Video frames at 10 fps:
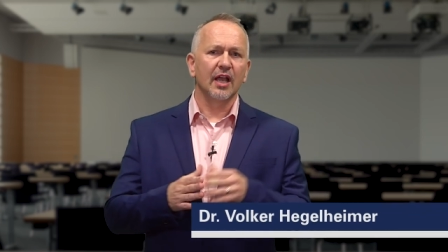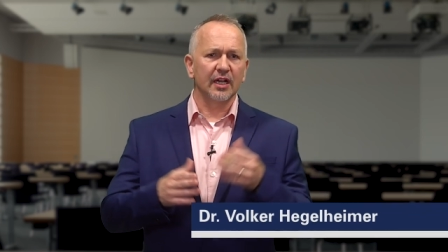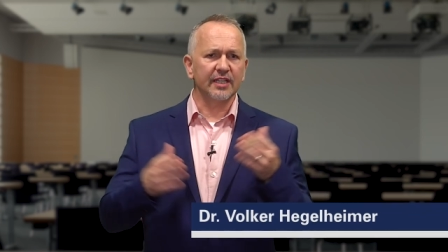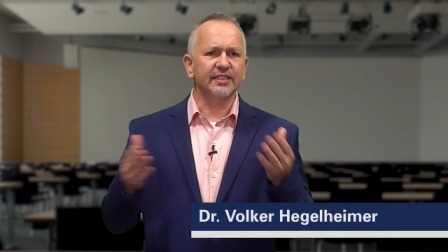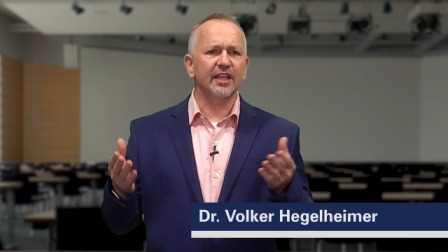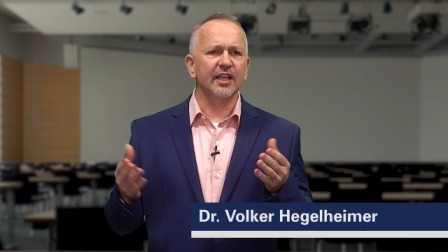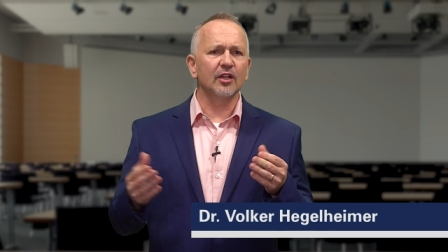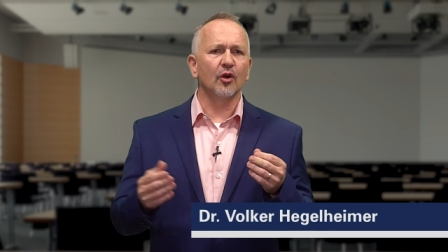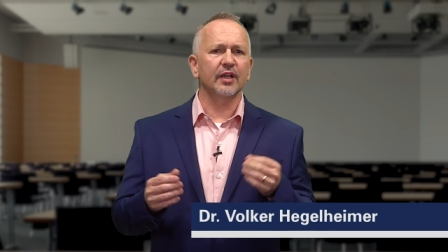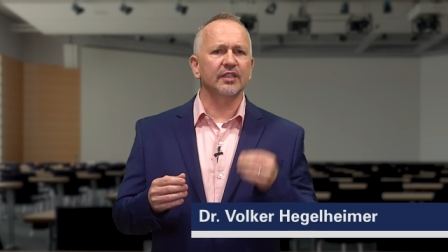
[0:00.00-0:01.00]
let's take a
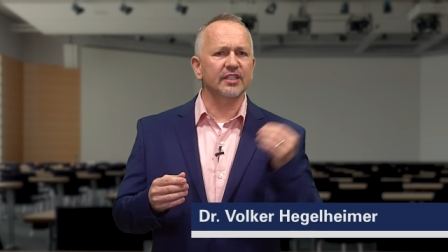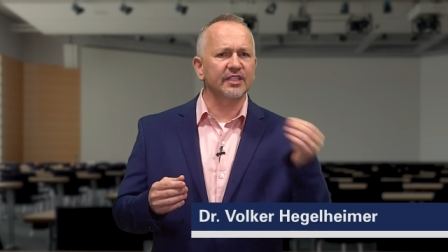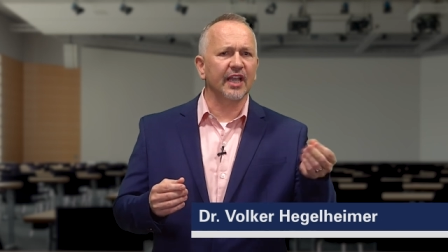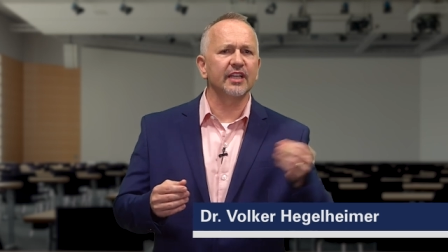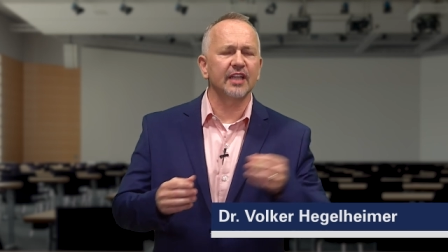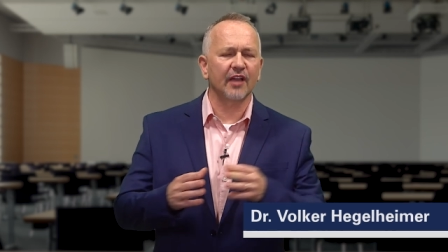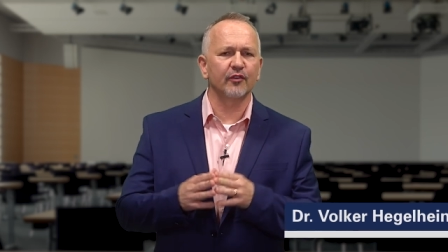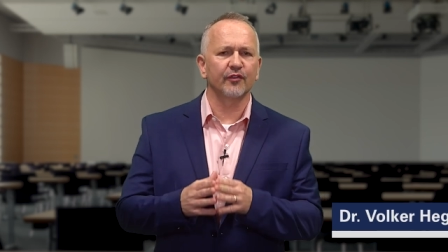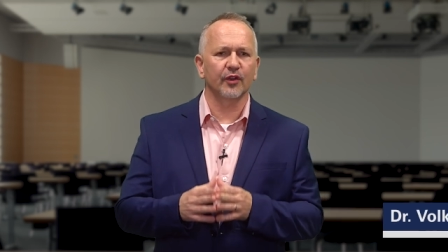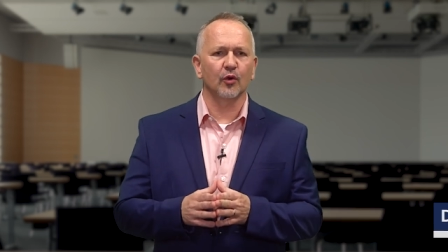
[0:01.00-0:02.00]
look at the second half
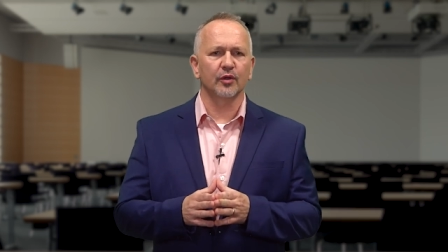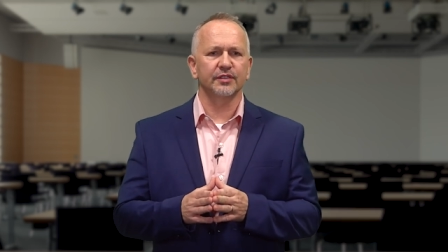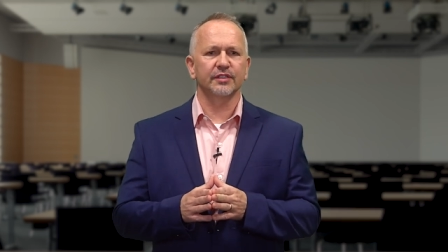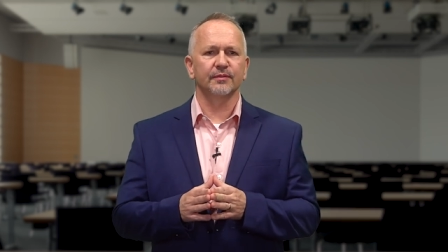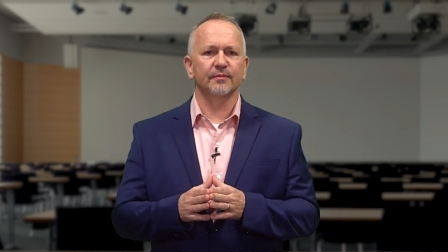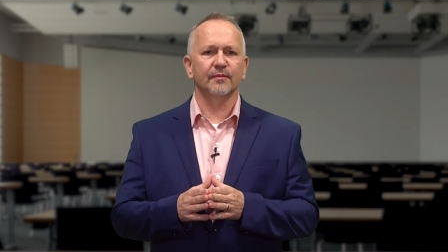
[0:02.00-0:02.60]
of the course.